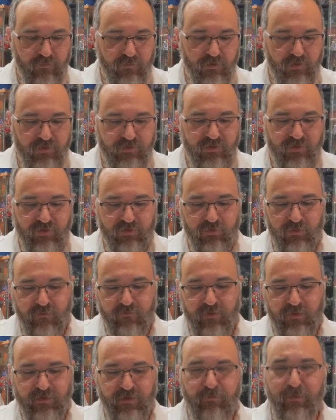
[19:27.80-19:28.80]
Does the sword
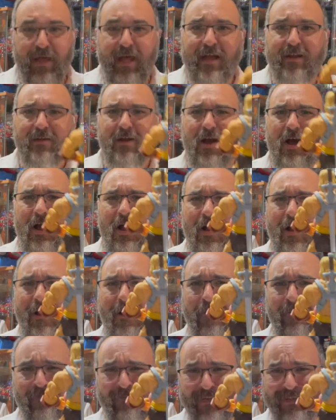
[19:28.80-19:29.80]
fit in the back?
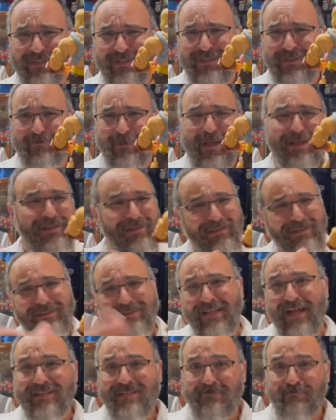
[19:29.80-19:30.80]
Oh, it fits in the back.
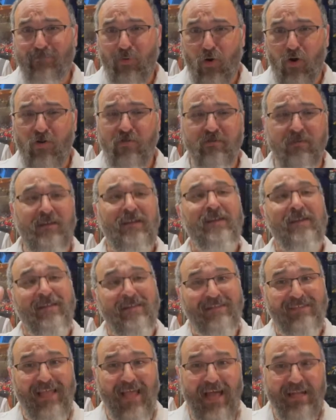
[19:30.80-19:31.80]
That's important.
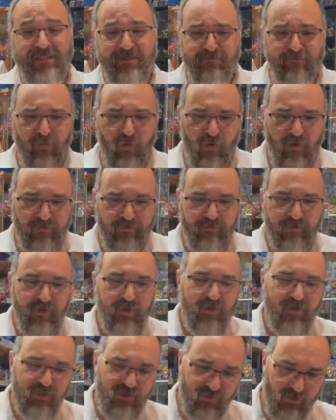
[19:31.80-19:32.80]
That's important.
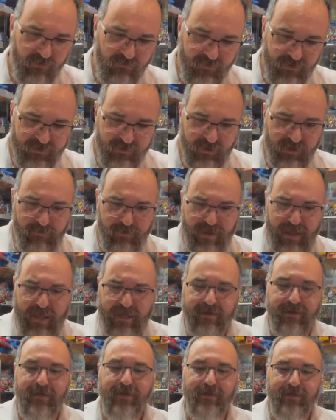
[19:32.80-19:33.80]
Sword fits on the
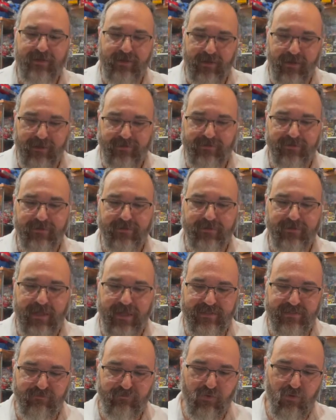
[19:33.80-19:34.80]
back? Yes,
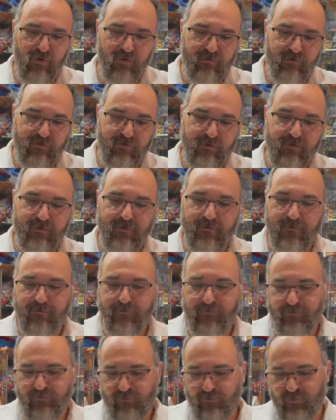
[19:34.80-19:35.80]
that's important.
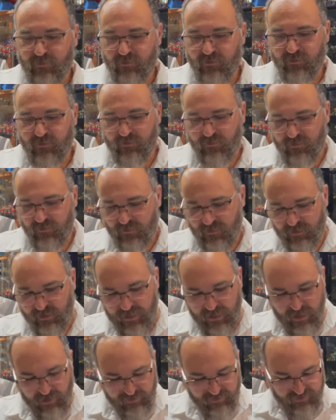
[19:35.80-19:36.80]

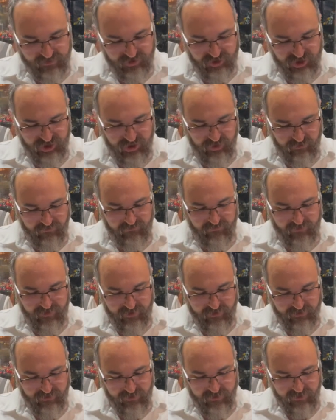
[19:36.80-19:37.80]
How does the shield
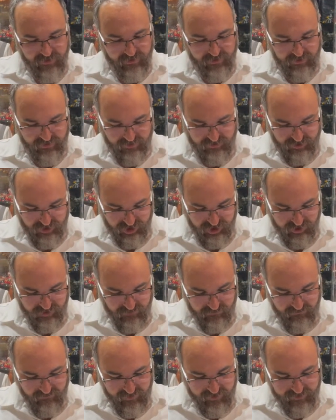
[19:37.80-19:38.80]
fit? Does the
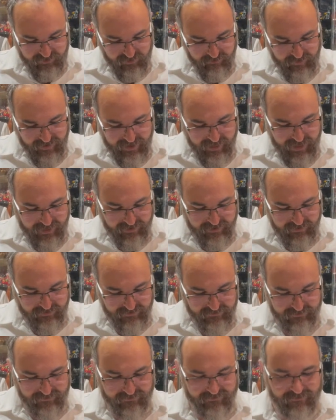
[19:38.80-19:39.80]
shield fit in the back?
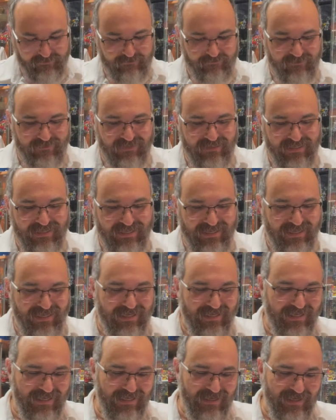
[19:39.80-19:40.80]

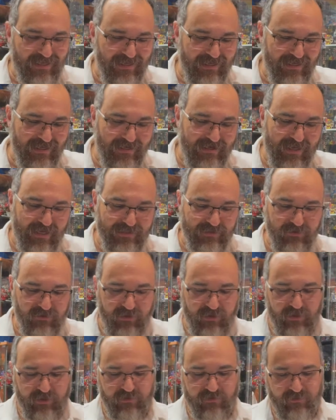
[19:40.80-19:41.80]
Nah, not so
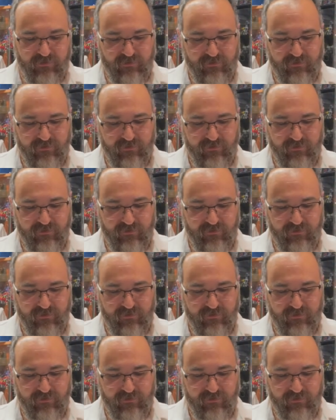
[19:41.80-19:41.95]
good.